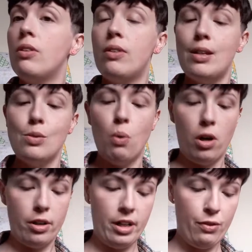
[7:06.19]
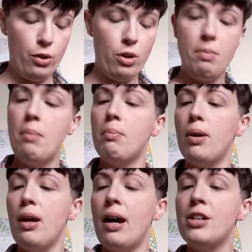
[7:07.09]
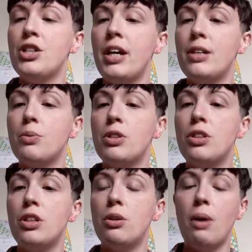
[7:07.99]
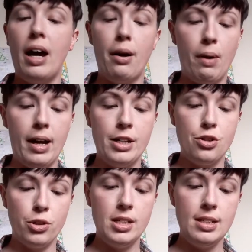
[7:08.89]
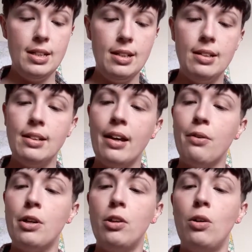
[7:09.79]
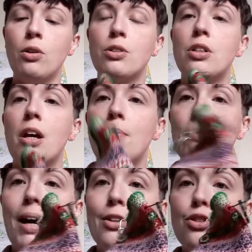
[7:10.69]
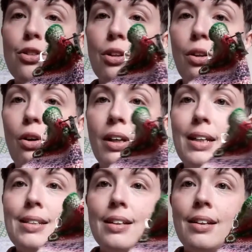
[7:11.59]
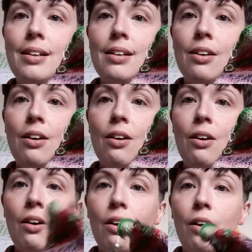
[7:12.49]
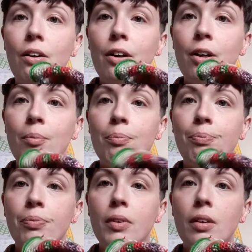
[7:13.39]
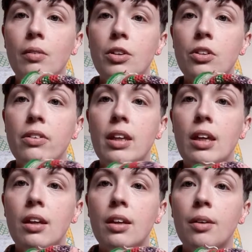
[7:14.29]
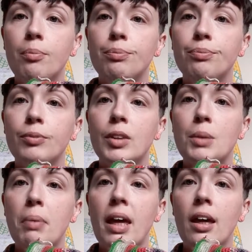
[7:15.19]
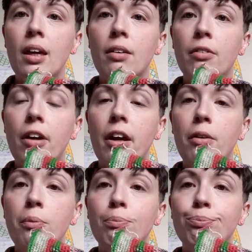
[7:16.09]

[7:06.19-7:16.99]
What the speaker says: This one, if you remember, I shared with you how I joined it and how it looked and matched a lot neater, which is here, this pink row.